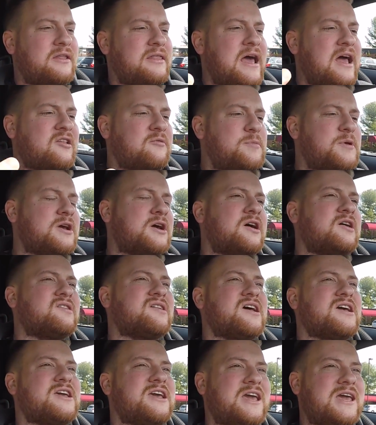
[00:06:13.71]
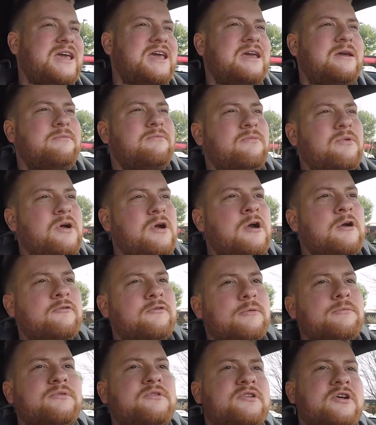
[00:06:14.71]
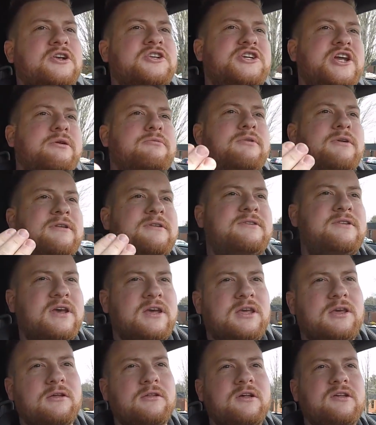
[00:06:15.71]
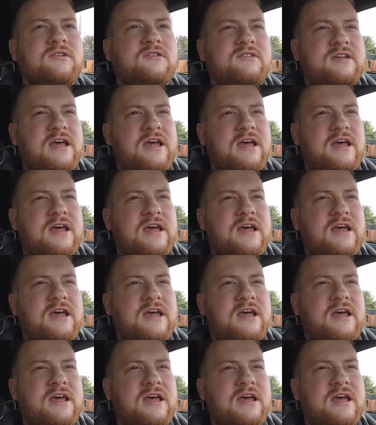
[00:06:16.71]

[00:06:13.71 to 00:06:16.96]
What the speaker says: and that's because I came from such a ridiculous